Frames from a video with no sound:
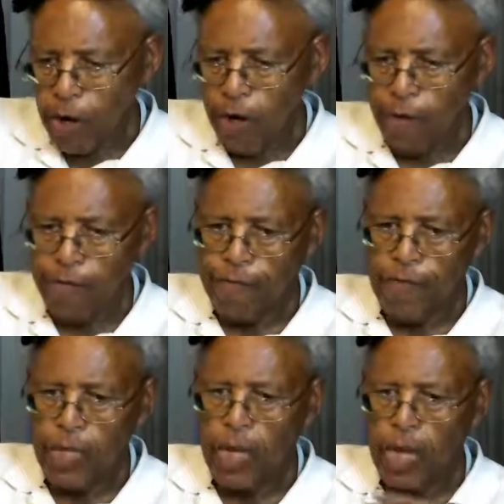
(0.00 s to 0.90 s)
of
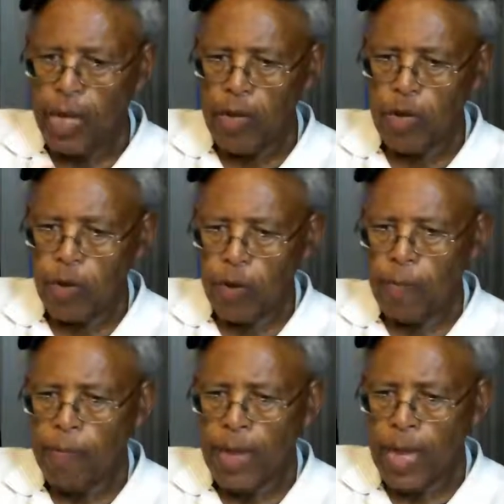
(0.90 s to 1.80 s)
the inner
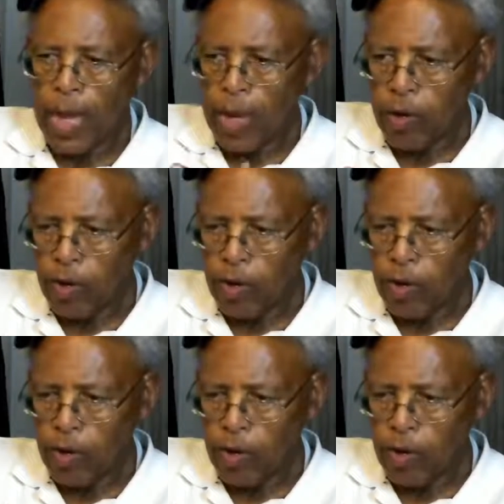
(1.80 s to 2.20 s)
man